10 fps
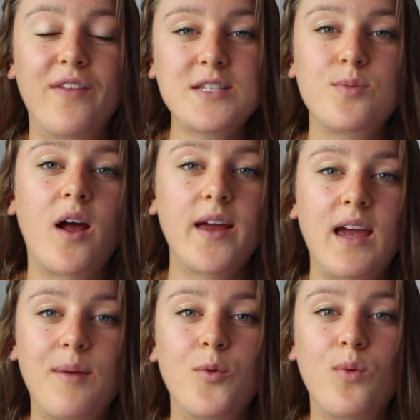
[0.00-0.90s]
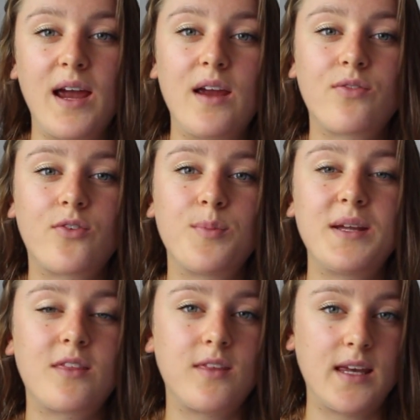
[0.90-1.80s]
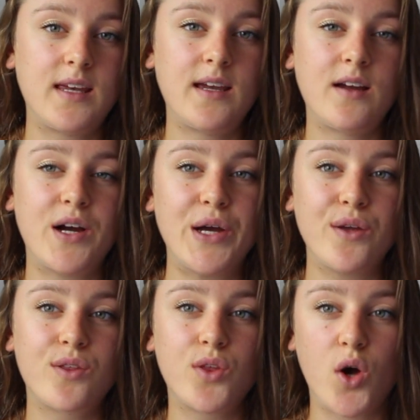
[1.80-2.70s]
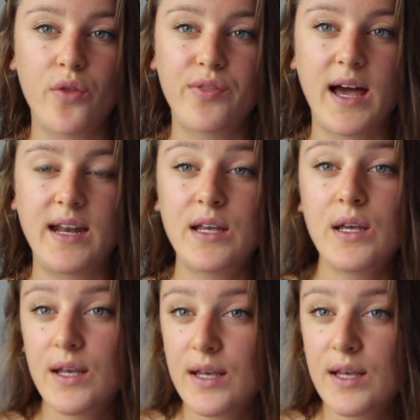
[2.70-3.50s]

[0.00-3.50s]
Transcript: That's what I came away from it thinking. I thought that